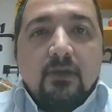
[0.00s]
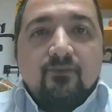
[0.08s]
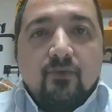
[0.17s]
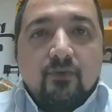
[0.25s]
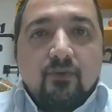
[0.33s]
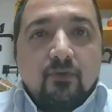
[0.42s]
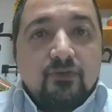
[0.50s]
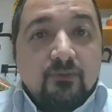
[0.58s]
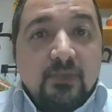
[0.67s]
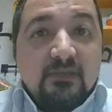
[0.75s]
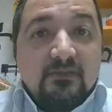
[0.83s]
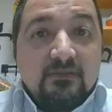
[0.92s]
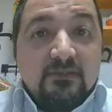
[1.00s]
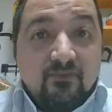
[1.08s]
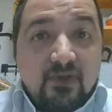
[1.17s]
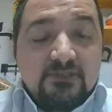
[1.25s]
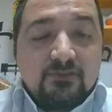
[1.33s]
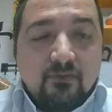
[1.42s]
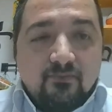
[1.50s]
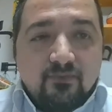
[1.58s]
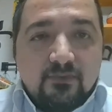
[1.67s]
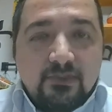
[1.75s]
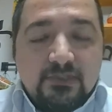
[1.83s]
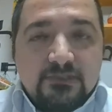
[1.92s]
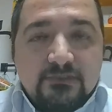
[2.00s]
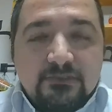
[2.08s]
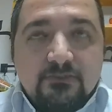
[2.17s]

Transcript: for automated device configuration.